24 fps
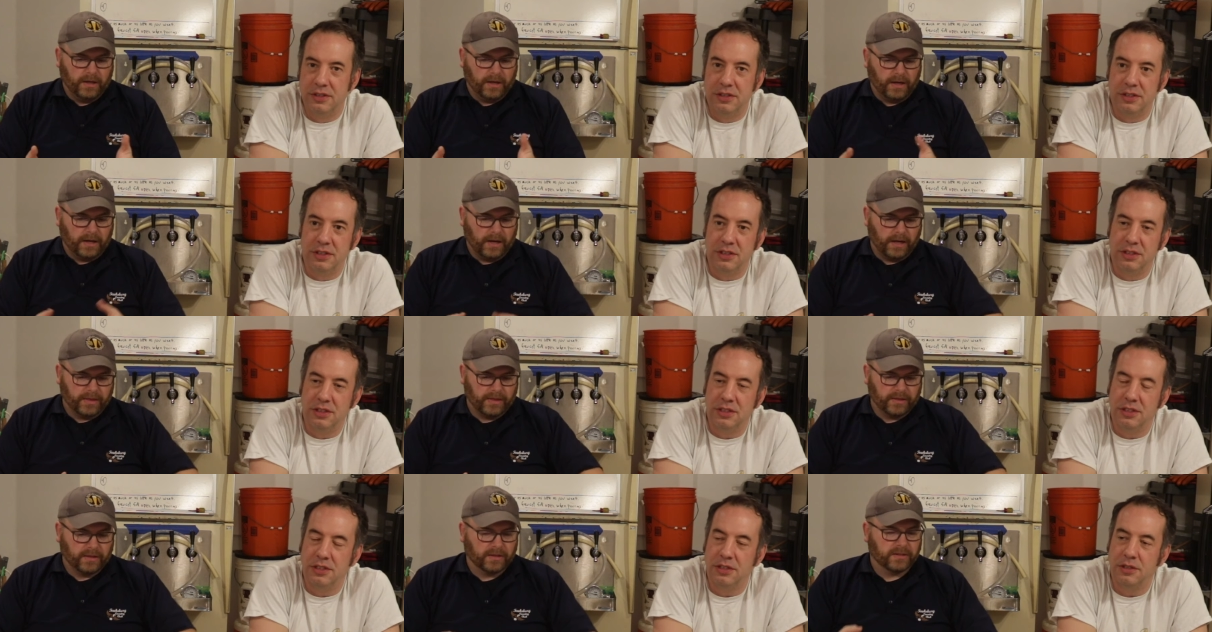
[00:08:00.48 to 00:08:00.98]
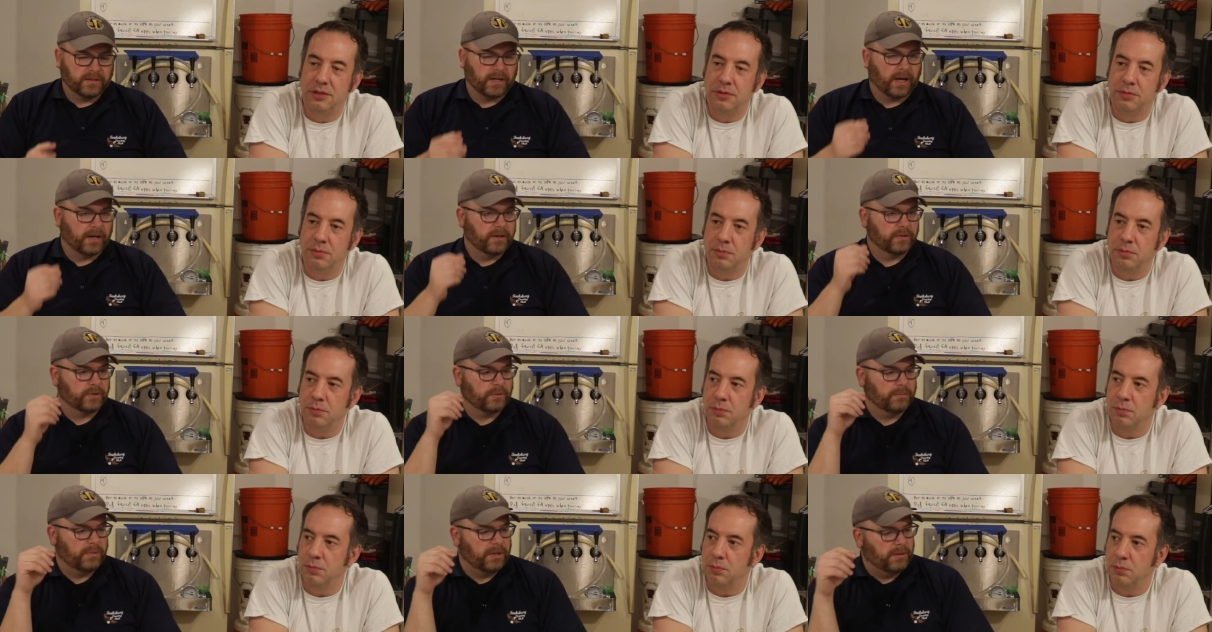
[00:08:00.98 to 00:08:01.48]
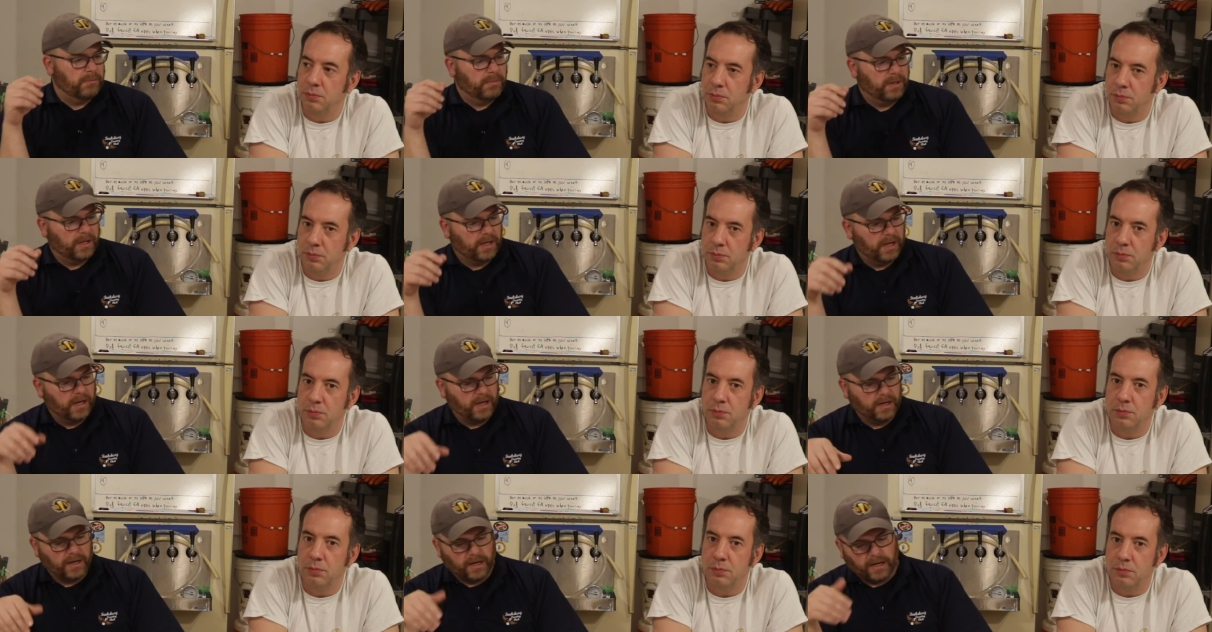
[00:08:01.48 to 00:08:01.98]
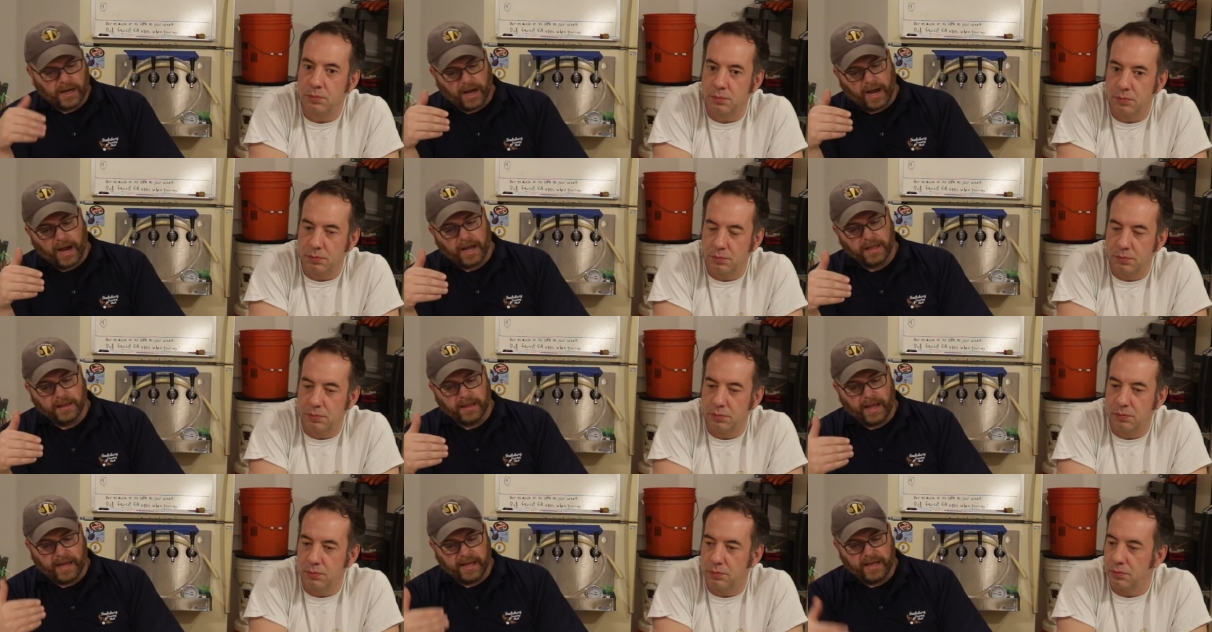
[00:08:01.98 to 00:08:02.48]
Speaker 1: uh, I think the ciders will be a big hit and
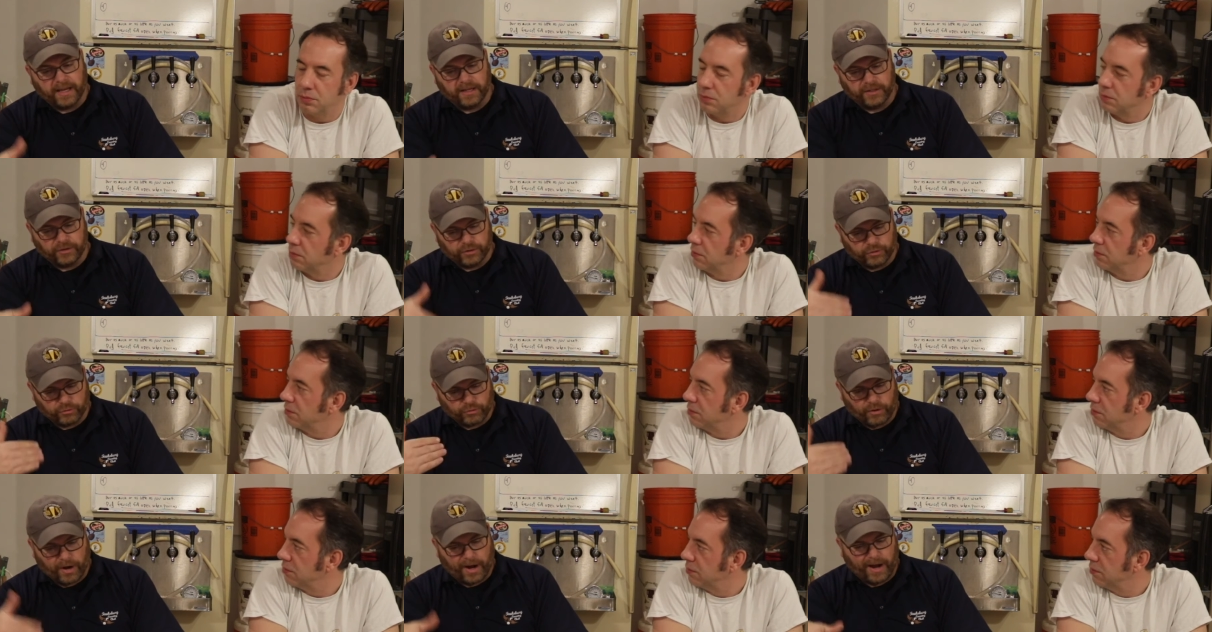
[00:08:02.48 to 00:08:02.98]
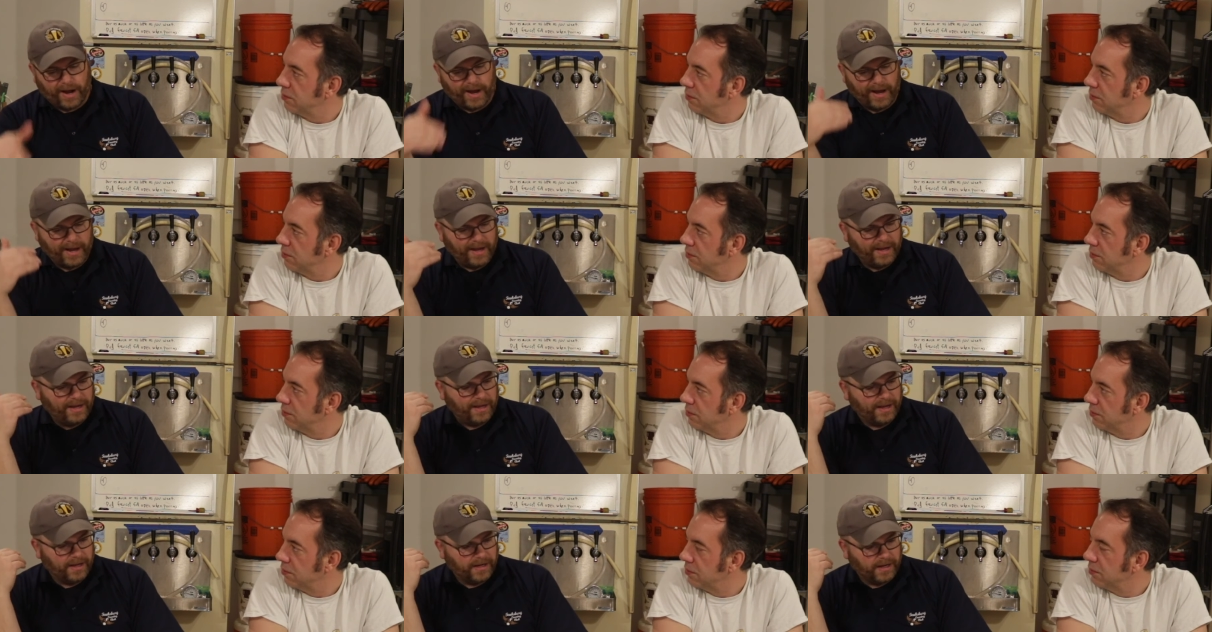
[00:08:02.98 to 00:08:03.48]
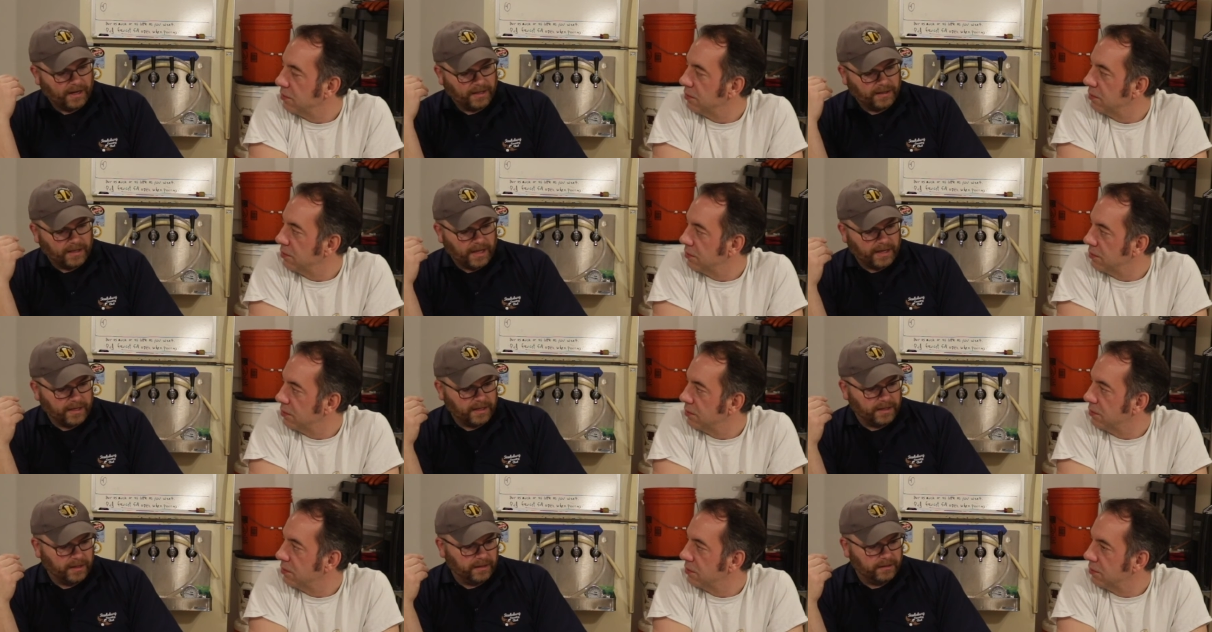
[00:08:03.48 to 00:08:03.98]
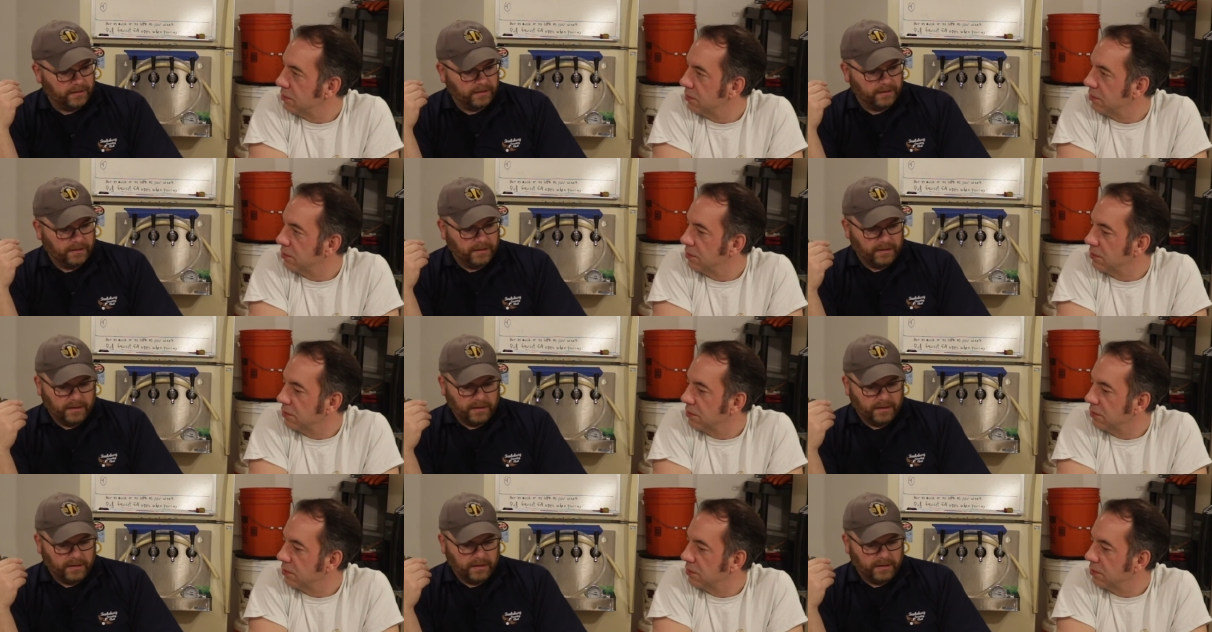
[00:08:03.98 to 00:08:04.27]
I like it dry and I like it